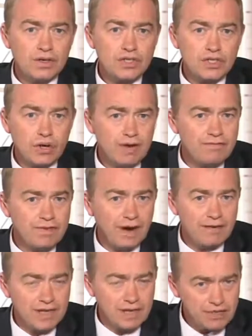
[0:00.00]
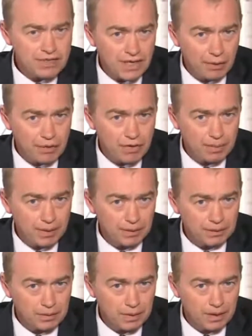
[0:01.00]
So I've never said I would
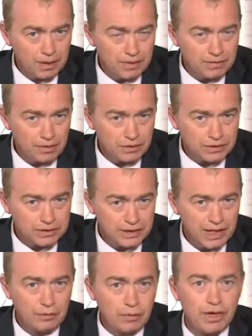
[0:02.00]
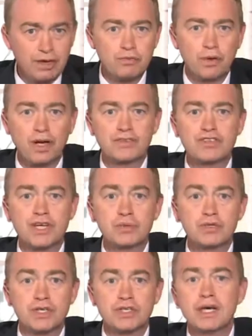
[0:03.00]
repeal the Fox Hunting Act. What I've said
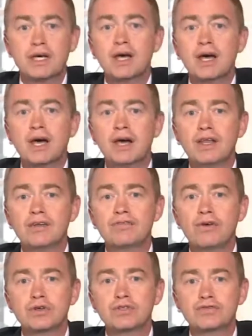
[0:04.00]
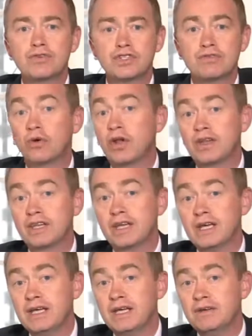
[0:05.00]
was that first of all, I think
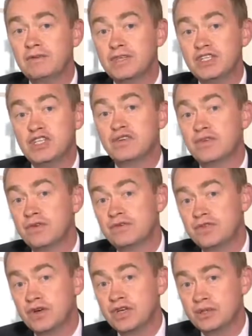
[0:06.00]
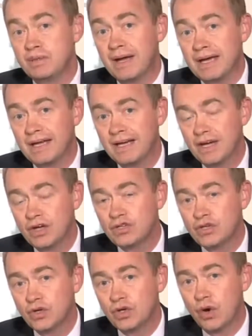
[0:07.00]
the decision of Theresa May
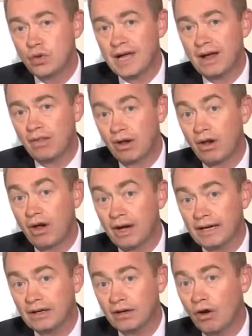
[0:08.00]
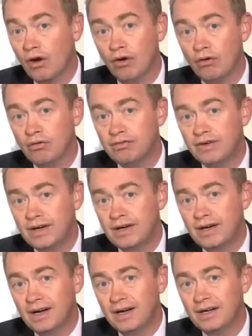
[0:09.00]
to go down the line of
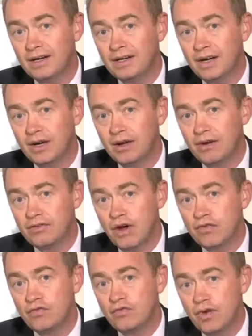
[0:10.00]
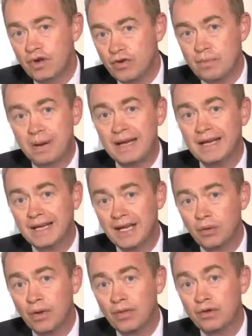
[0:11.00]
of repealing
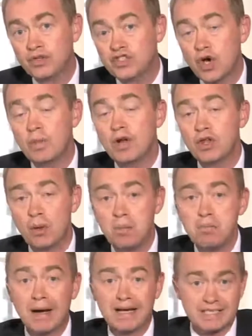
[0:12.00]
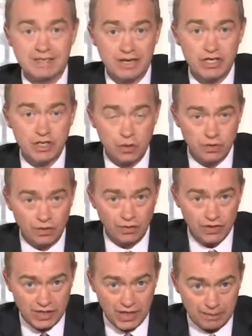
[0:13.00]
it when there is so many other massive issues on
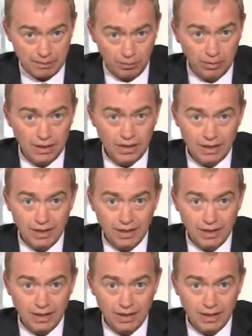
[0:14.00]
the table,